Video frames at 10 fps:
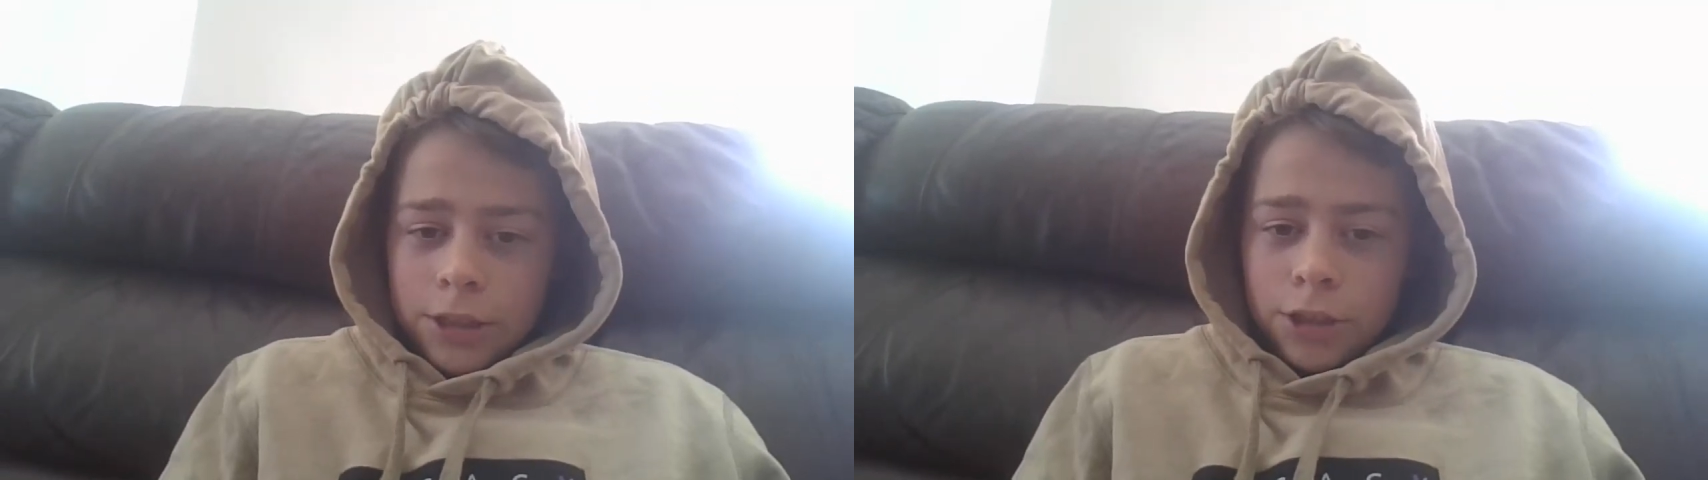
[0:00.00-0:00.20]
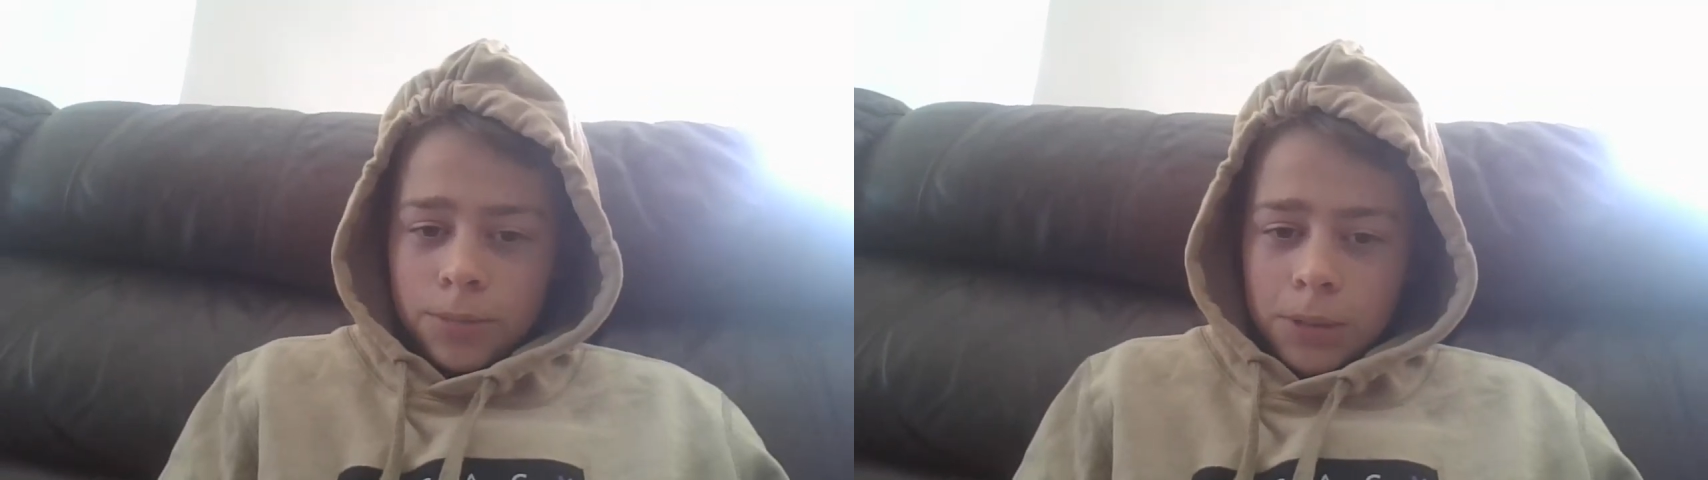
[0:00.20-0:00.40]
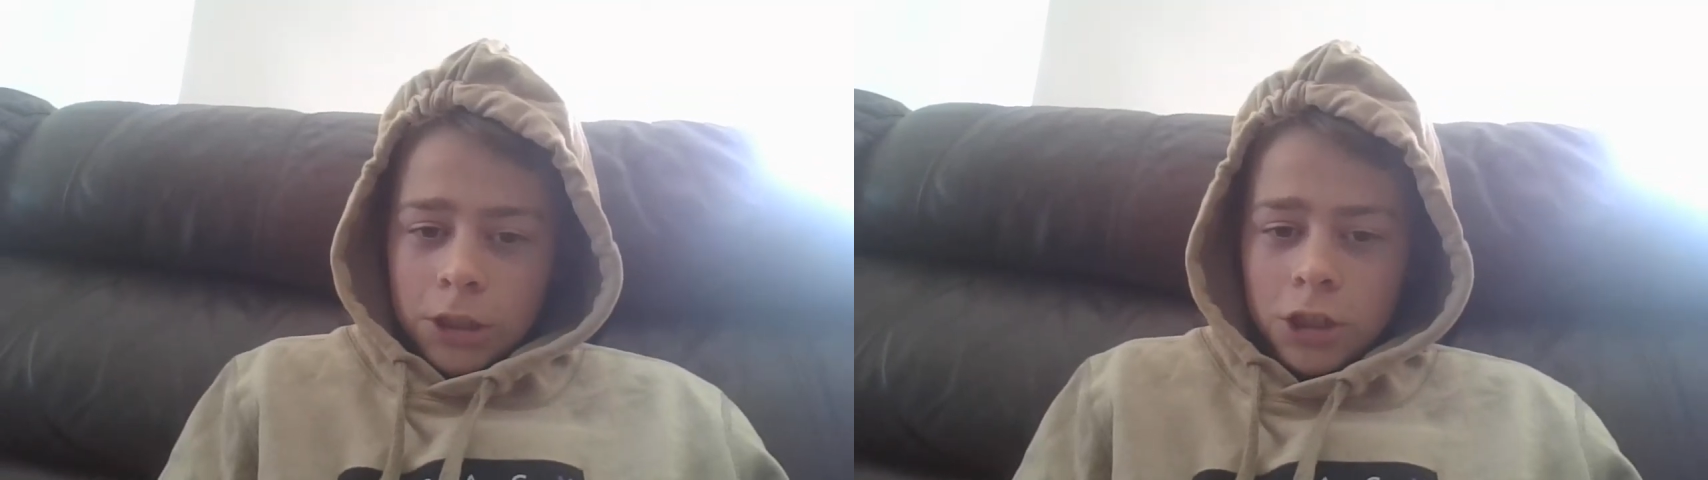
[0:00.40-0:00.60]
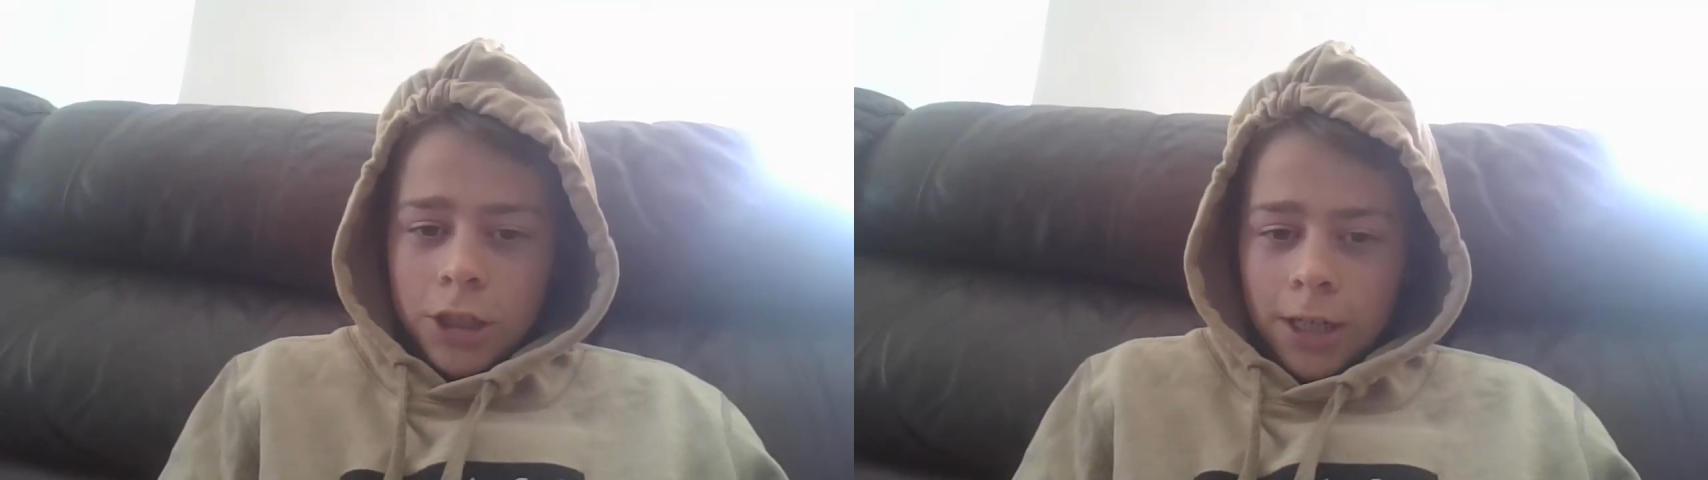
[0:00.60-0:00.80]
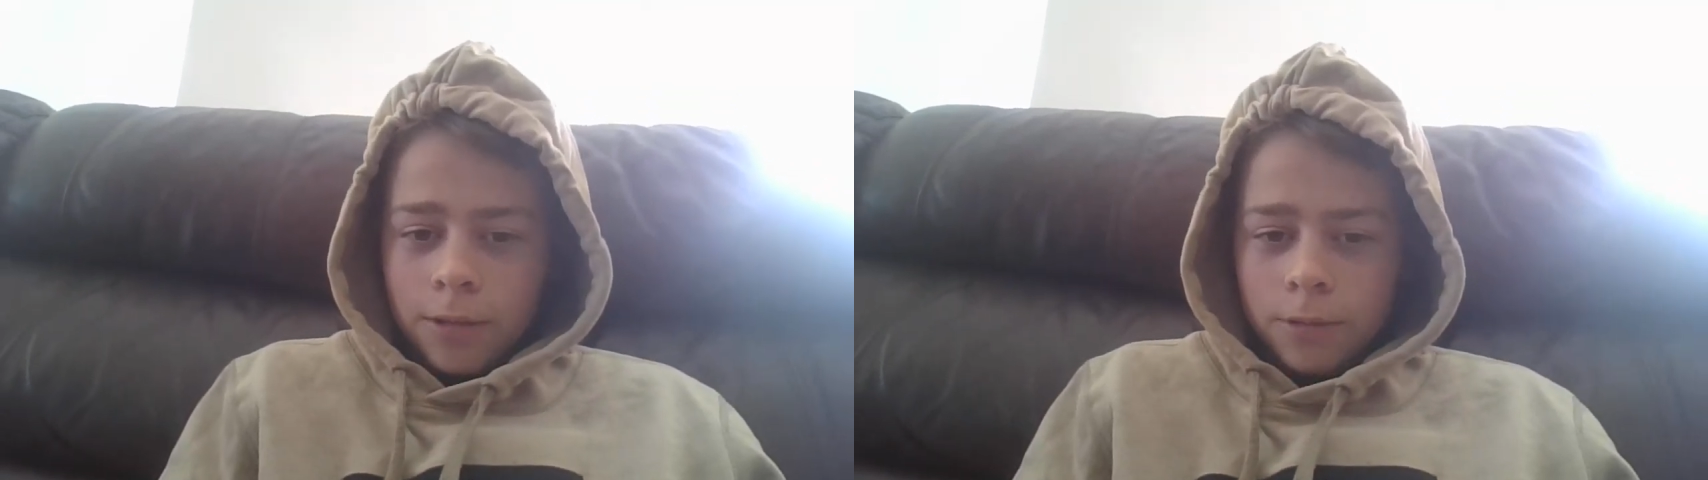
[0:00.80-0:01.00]
to my
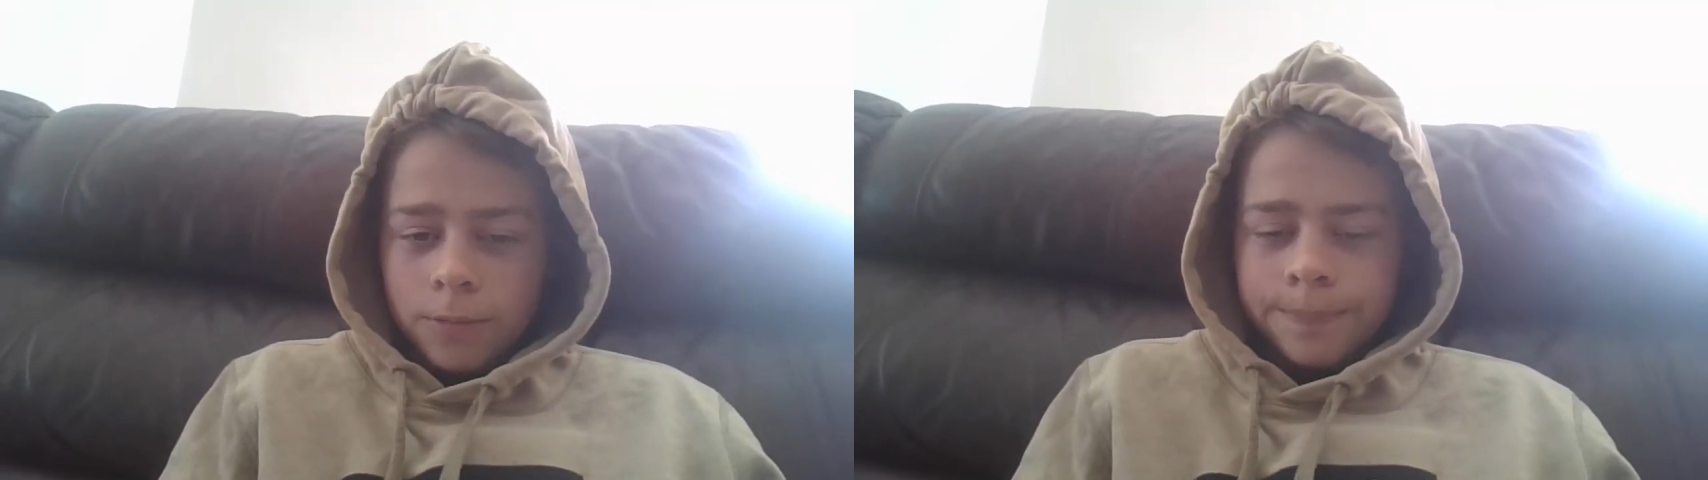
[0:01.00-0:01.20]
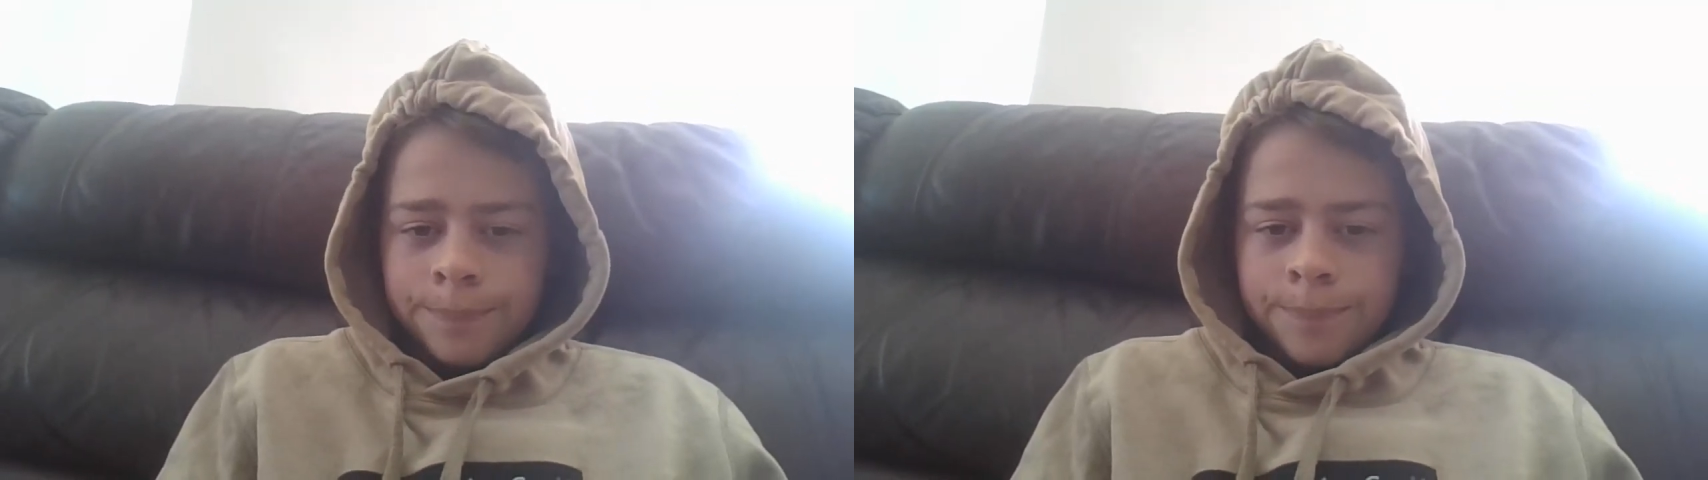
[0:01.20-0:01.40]
channel.